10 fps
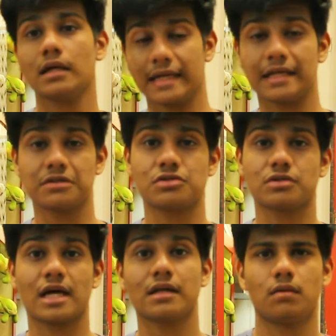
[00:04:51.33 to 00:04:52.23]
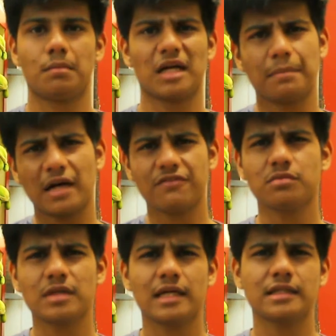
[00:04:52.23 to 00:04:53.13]
get used to that. But apart
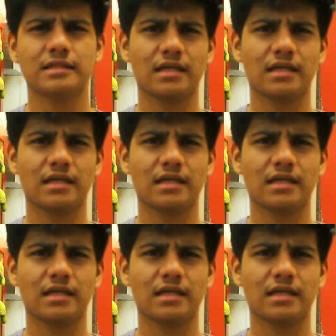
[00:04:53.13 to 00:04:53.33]
from that,